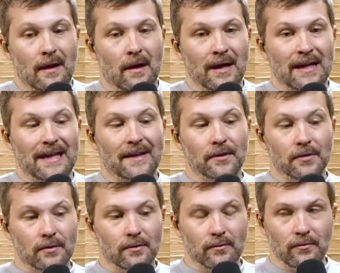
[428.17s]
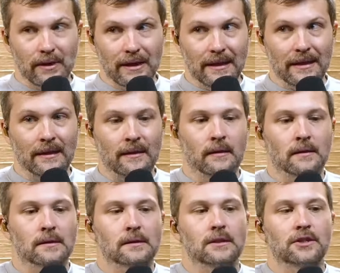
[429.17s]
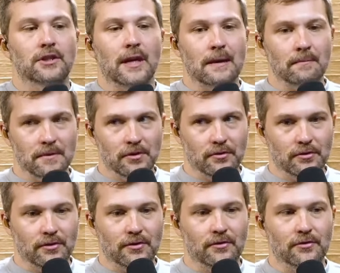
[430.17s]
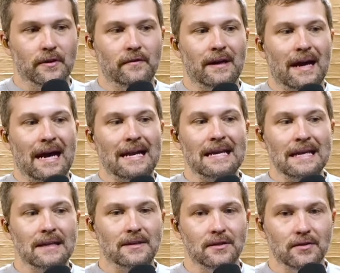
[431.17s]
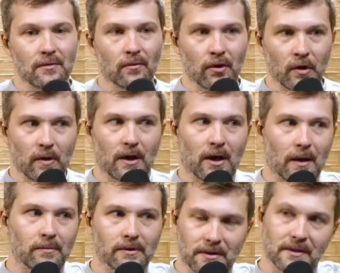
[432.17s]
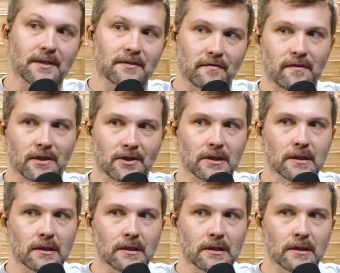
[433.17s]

a guilt-ridden, shame-driven. I need to do more to accomplish this vision. Yeah,